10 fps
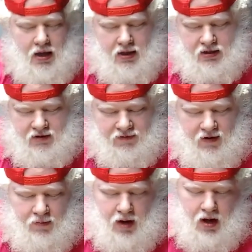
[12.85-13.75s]
This is
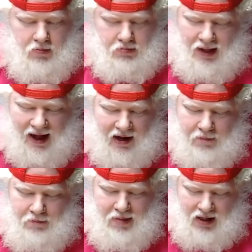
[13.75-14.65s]
from Black
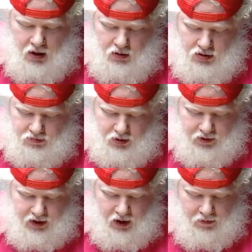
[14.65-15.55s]
Bellows
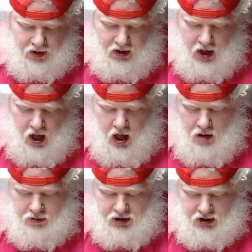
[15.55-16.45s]
Brewing Company,
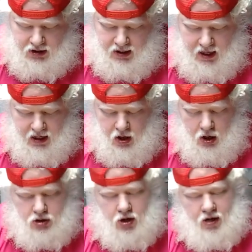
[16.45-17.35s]
which is a
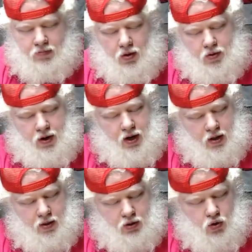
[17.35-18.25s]
contract brewery
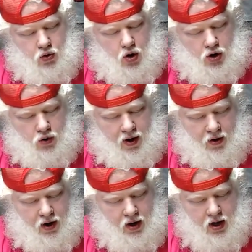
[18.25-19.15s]
in the Toronto
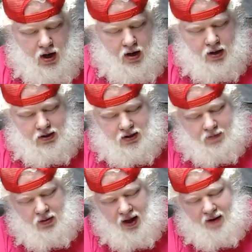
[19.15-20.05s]
area. This is the
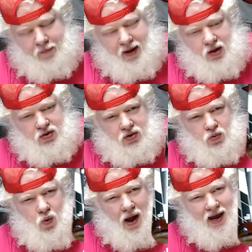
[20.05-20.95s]
Black Bellows
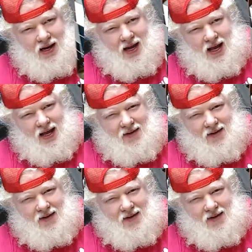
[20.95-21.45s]
White.